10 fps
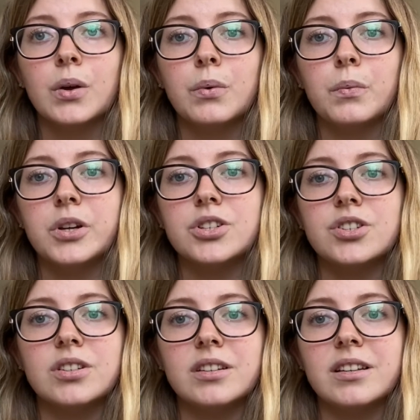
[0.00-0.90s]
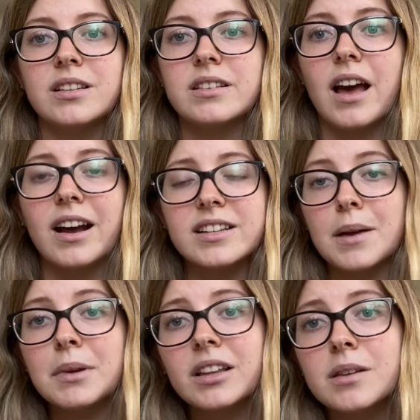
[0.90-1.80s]
which is
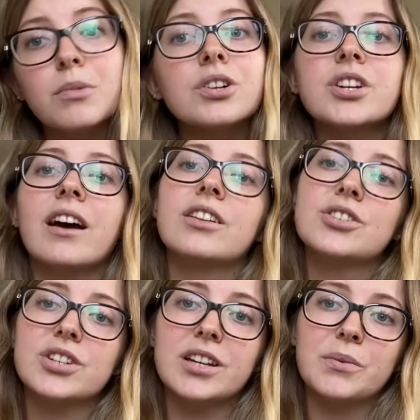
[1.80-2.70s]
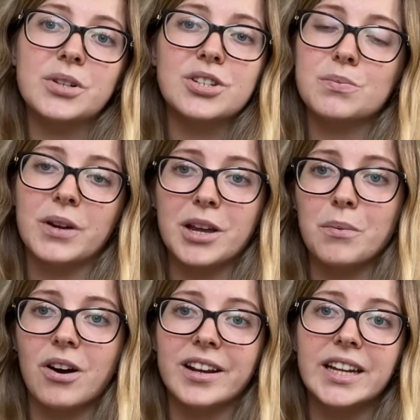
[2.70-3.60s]
academically more challenging, which is what I
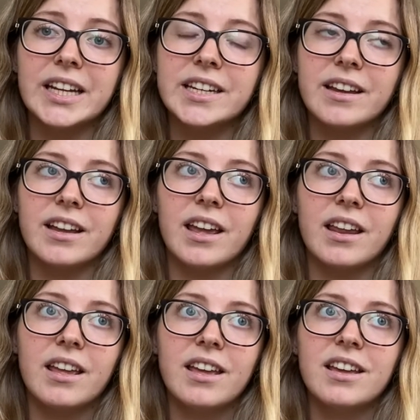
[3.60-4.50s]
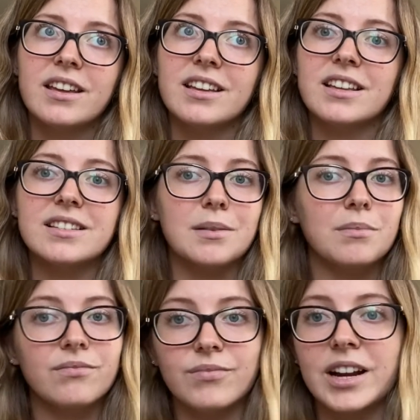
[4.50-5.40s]
wanted. It is in
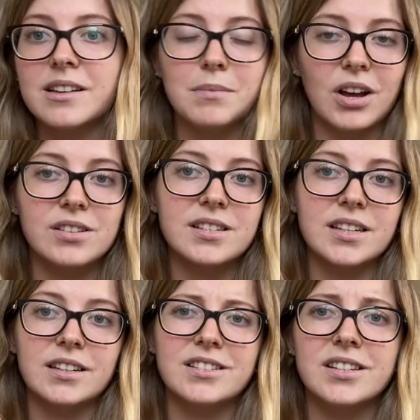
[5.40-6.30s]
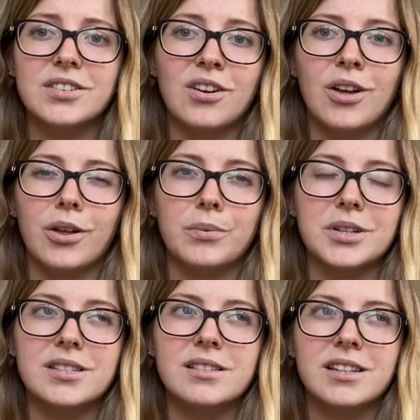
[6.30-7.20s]
right in Boston. Seton Hall
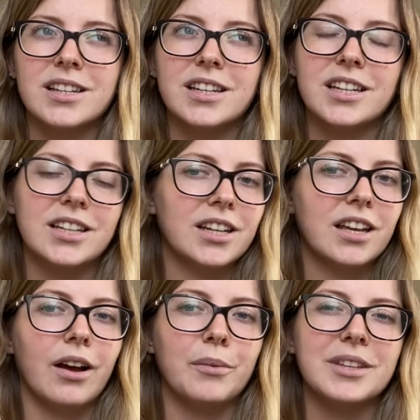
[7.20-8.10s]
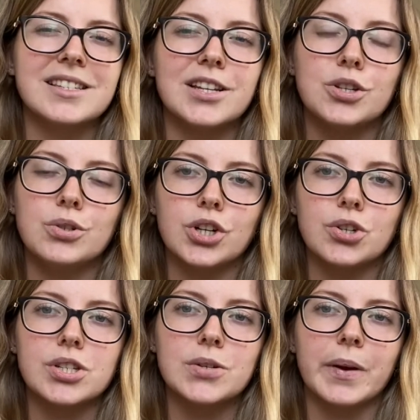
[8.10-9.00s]
was um, is in New
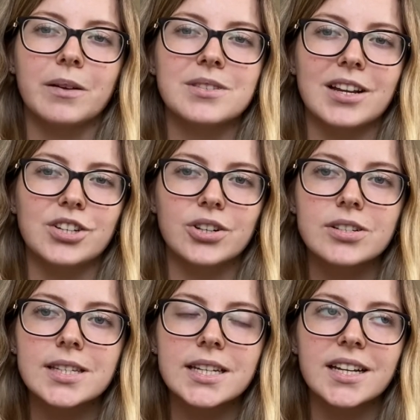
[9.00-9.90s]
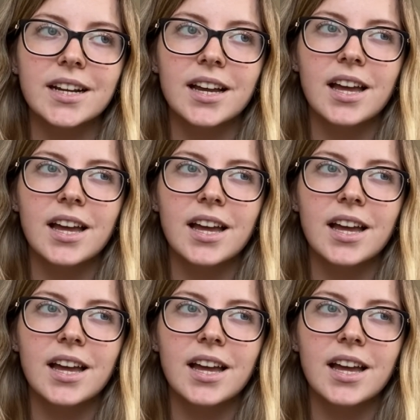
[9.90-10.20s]
Jersey, right outside New York City.